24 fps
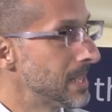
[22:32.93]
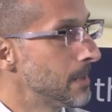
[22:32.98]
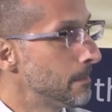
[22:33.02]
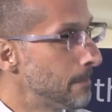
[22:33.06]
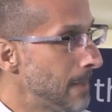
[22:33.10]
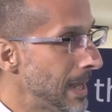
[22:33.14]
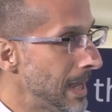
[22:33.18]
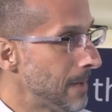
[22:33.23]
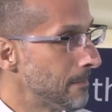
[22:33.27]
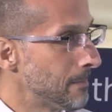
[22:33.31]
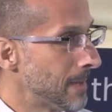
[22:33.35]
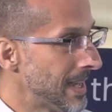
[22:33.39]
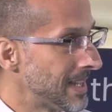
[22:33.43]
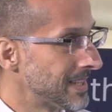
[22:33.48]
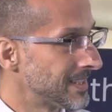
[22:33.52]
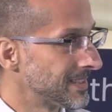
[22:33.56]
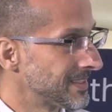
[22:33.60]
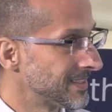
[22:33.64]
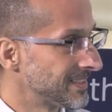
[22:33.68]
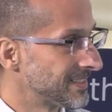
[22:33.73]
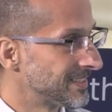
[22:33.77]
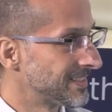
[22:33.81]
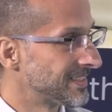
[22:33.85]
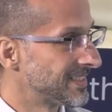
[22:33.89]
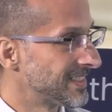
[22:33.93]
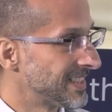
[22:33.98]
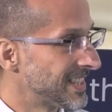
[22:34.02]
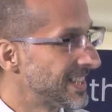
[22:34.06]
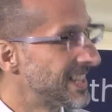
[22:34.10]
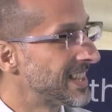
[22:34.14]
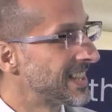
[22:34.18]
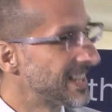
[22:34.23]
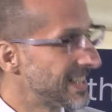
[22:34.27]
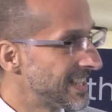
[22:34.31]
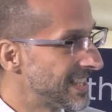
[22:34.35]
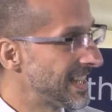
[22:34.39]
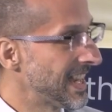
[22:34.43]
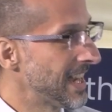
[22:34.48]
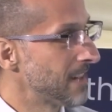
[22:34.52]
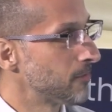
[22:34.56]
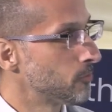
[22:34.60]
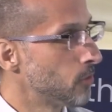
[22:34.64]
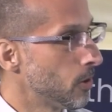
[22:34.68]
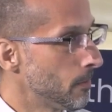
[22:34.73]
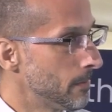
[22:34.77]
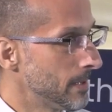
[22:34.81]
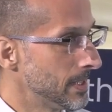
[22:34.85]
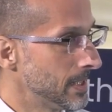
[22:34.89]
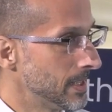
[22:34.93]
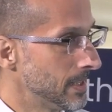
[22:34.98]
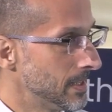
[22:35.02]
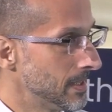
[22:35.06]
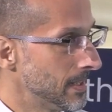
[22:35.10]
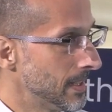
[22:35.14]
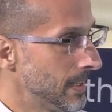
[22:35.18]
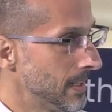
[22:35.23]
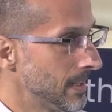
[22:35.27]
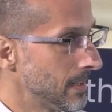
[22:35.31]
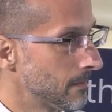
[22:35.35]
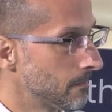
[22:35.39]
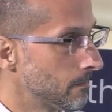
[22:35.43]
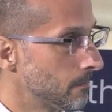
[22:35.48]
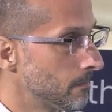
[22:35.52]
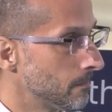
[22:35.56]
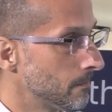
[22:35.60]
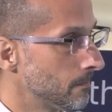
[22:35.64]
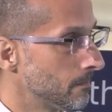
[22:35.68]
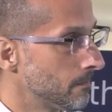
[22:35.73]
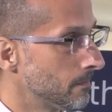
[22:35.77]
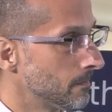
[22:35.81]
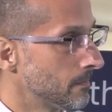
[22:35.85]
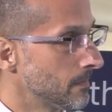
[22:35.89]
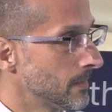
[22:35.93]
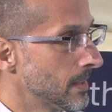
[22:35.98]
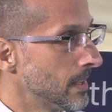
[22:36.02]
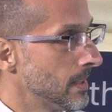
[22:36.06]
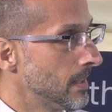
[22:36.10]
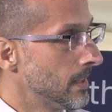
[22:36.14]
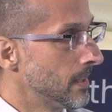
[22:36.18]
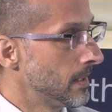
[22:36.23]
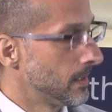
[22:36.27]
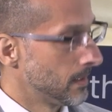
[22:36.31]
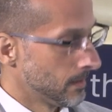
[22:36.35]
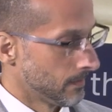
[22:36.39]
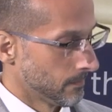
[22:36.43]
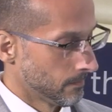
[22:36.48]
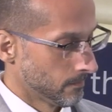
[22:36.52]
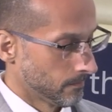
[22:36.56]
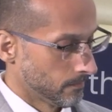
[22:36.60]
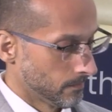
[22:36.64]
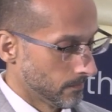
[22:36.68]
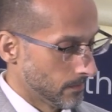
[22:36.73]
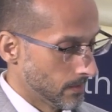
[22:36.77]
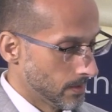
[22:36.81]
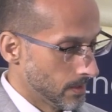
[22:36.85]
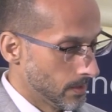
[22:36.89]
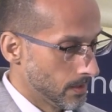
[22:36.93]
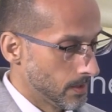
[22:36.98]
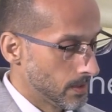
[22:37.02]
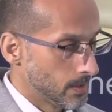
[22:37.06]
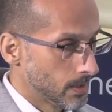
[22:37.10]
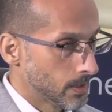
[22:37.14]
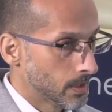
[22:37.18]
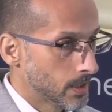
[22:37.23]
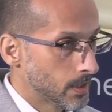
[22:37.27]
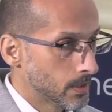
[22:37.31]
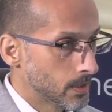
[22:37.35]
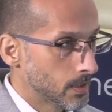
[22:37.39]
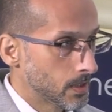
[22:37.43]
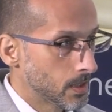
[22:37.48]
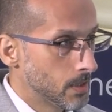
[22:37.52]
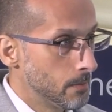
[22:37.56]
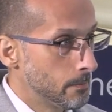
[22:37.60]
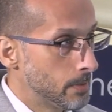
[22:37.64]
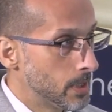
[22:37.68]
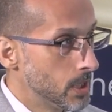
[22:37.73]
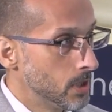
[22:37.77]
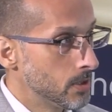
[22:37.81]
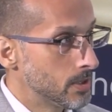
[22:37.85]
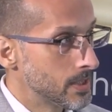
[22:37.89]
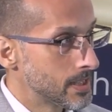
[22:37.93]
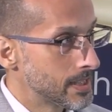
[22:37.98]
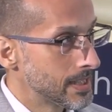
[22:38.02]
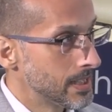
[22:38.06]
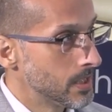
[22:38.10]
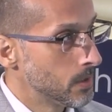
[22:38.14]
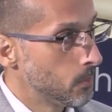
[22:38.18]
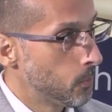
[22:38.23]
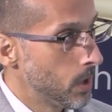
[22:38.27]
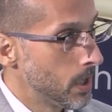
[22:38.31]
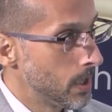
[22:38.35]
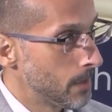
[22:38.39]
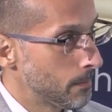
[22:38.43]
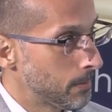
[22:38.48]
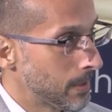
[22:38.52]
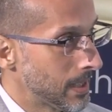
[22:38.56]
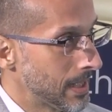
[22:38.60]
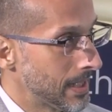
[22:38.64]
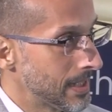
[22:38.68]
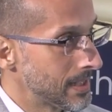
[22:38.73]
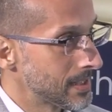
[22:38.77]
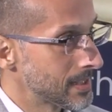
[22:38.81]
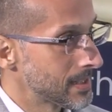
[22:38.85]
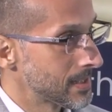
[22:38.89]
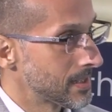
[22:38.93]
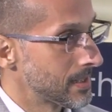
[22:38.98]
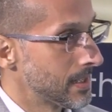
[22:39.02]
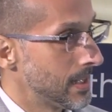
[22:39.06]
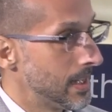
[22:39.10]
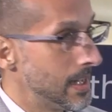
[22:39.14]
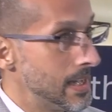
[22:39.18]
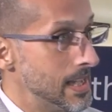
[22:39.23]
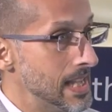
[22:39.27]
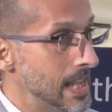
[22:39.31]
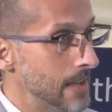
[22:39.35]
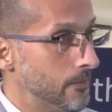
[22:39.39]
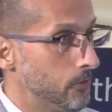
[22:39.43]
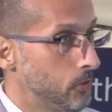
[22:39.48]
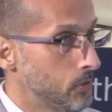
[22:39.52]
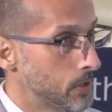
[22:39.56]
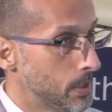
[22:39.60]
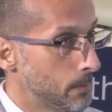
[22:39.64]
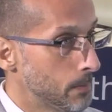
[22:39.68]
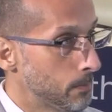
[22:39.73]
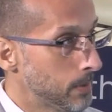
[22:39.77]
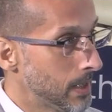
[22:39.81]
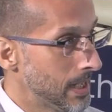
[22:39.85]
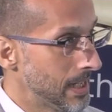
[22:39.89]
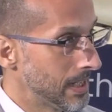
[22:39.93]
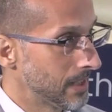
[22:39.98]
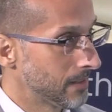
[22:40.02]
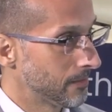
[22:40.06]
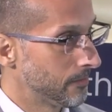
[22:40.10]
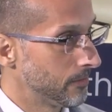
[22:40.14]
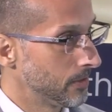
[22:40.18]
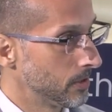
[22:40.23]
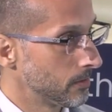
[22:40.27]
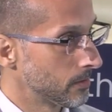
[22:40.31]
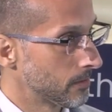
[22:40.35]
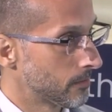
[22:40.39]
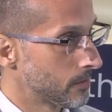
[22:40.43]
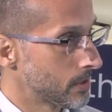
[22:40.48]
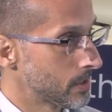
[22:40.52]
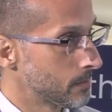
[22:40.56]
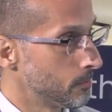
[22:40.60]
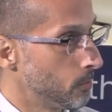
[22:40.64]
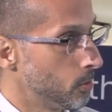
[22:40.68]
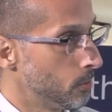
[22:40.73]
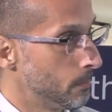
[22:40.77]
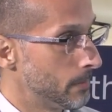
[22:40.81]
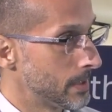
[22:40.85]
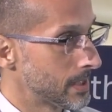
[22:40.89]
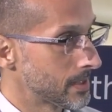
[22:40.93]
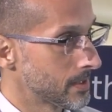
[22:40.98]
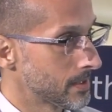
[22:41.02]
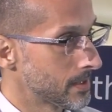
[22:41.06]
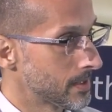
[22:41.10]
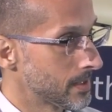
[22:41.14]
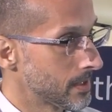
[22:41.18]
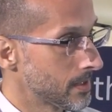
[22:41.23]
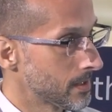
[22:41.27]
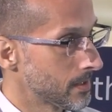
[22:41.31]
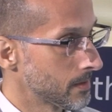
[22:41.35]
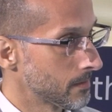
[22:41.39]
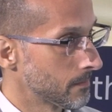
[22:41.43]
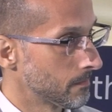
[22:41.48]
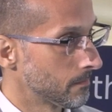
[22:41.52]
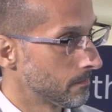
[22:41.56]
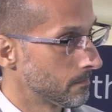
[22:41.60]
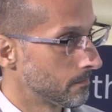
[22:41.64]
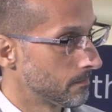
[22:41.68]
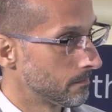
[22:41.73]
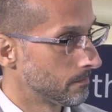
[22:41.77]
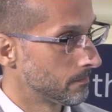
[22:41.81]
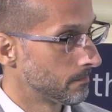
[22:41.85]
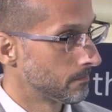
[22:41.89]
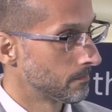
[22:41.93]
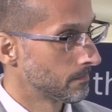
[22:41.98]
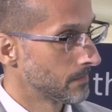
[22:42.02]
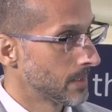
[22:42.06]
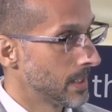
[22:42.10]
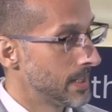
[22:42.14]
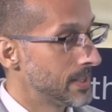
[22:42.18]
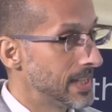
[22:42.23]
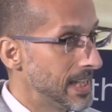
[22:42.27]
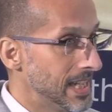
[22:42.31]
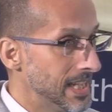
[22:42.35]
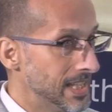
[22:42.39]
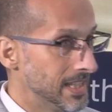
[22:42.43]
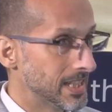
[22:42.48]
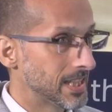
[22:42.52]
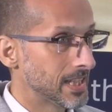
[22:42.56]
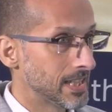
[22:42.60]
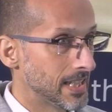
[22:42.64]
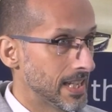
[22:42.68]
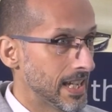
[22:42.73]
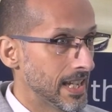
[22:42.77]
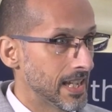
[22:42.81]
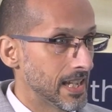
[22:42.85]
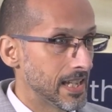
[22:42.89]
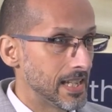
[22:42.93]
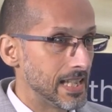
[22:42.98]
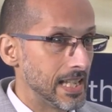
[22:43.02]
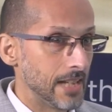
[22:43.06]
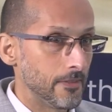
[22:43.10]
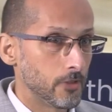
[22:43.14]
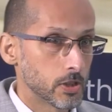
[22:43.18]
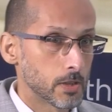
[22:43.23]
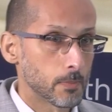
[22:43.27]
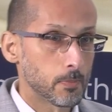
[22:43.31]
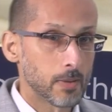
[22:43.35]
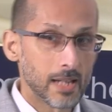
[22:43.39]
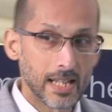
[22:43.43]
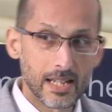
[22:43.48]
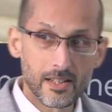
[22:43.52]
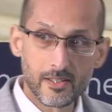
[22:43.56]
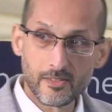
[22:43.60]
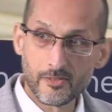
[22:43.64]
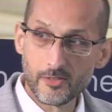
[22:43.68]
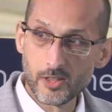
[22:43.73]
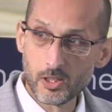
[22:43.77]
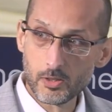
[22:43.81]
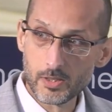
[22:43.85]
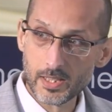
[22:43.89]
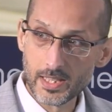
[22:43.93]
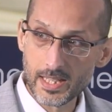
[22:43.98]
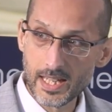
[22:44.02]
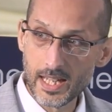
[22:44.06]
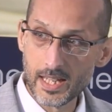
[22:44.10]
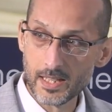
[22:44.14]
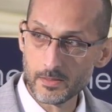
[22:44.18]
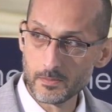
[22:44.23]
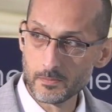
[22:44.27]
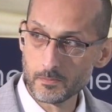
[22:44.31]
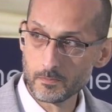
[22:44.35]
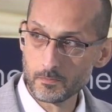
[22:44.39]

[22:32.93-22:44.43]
the Batman. Get Robin in there. Computers in the workplace leveled the playing field for small businesses. The internet leveled the playing field again.